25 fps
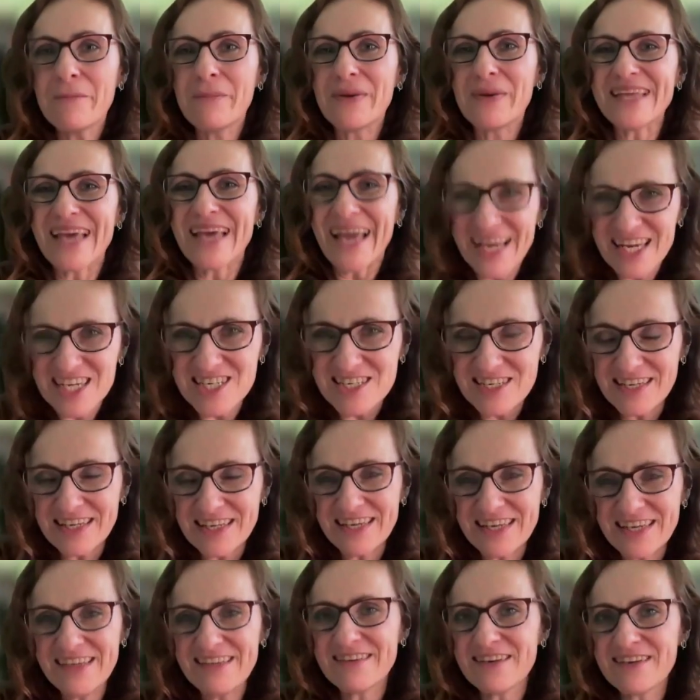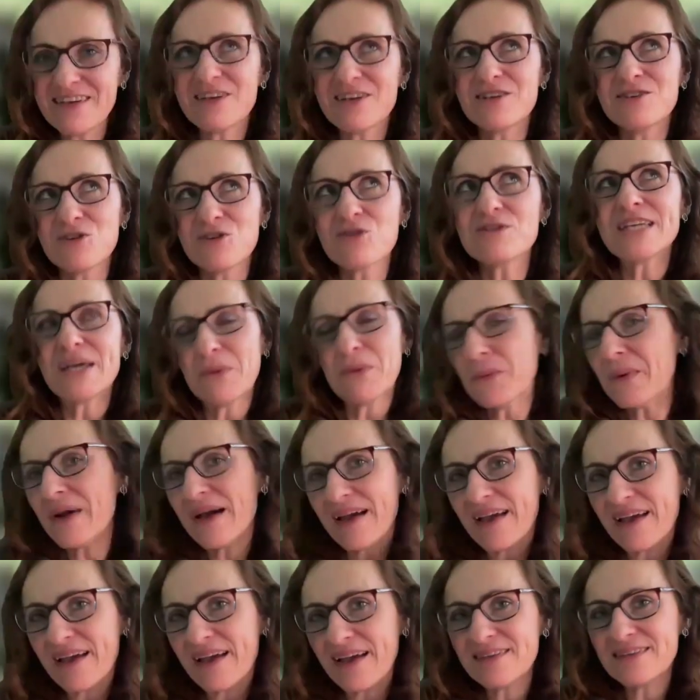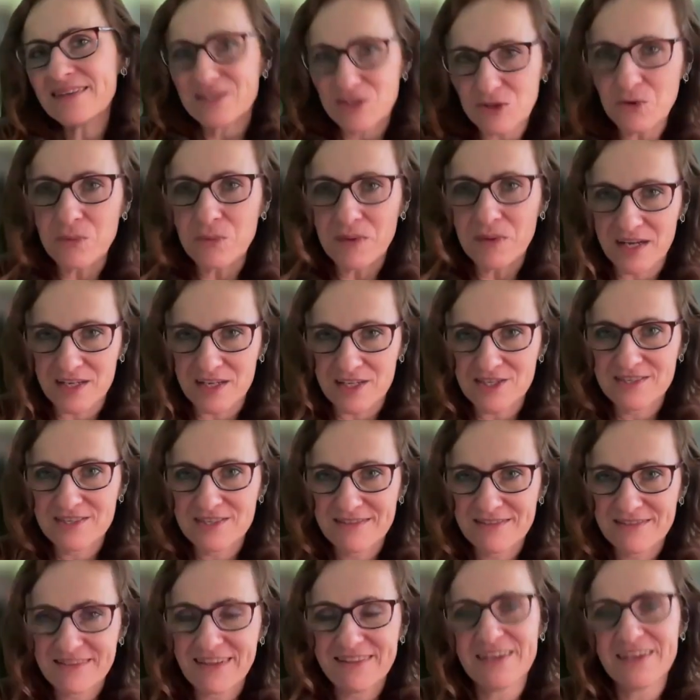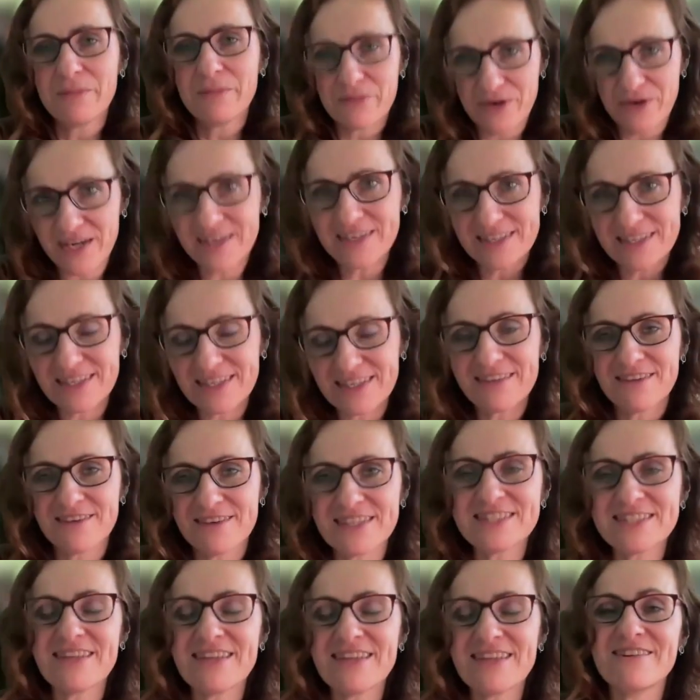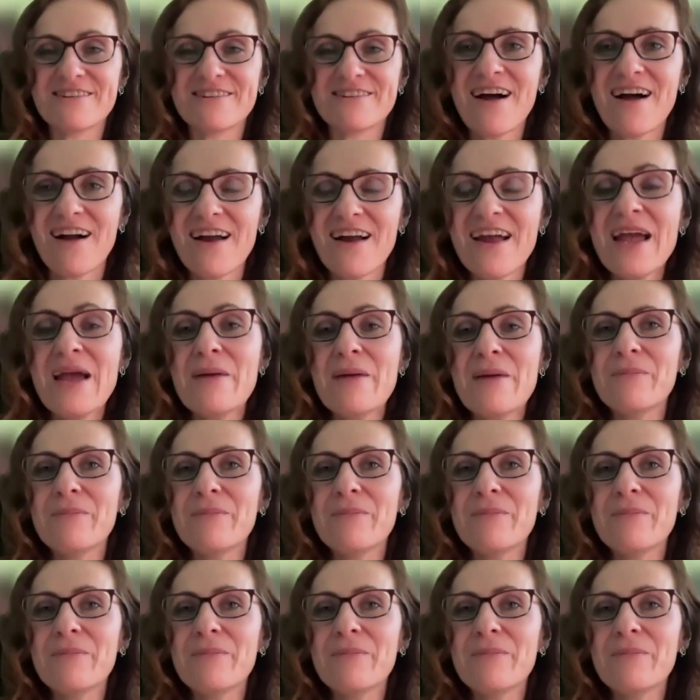but actually they are not aware so much that they are practicing there is and there are,